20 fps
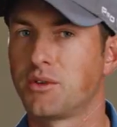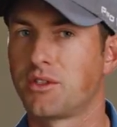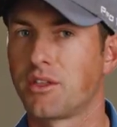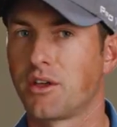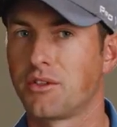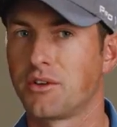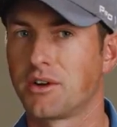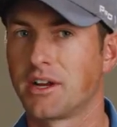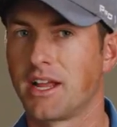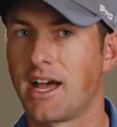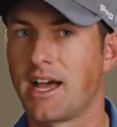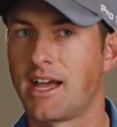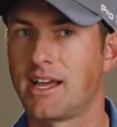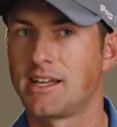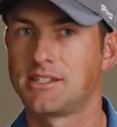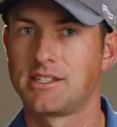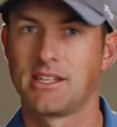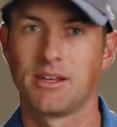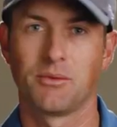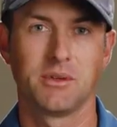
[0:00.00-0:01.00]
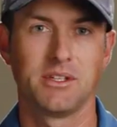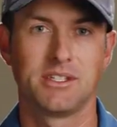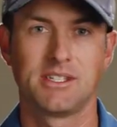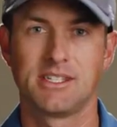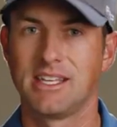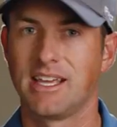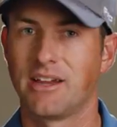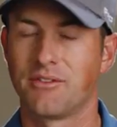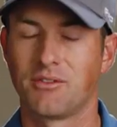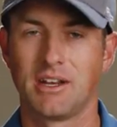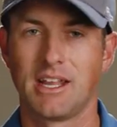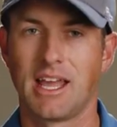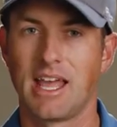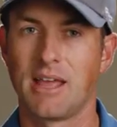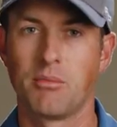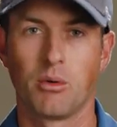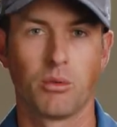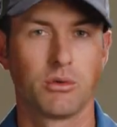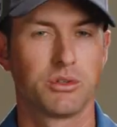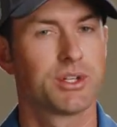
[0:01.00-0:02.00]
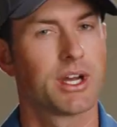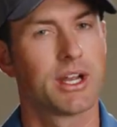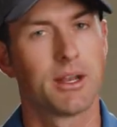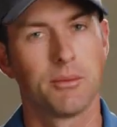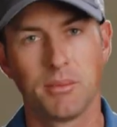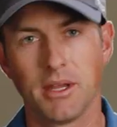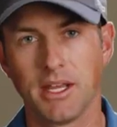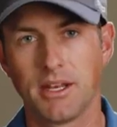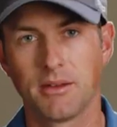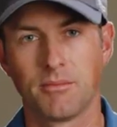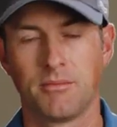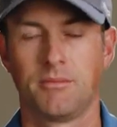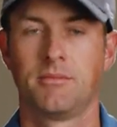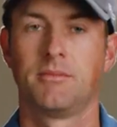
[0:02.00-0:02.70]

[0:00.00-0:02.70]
with other guys that we see every day, but we're trying to beat them